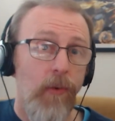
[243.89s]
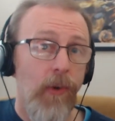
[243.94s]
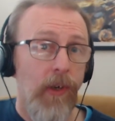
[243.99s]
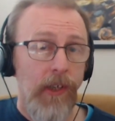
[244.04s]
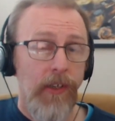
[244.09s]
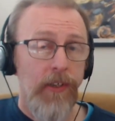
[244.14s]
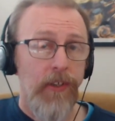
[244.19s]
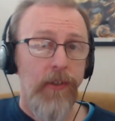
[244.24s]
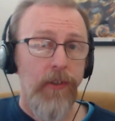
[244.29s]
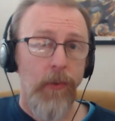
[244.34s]

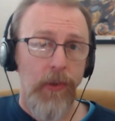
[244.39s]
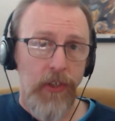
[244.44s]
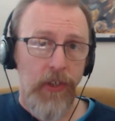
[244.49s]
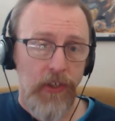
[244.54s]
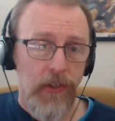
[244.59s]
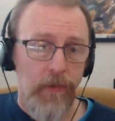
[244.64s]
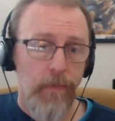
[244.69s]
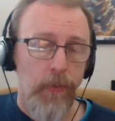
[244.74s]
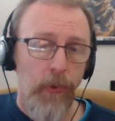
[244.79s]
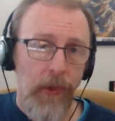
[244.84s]
words, which
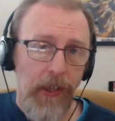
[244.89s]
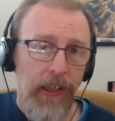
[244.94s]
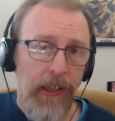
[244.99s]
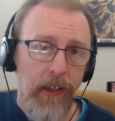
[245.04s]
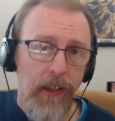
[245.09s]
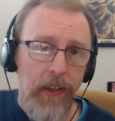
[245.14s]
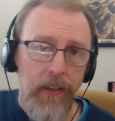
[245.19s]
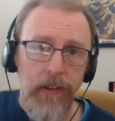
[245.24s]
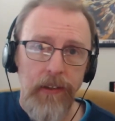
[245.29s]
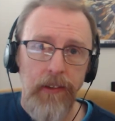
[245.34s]
is pretty
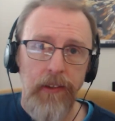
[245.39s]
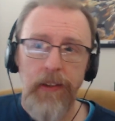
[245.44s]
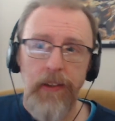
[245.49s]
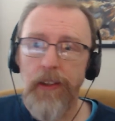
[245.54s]
good.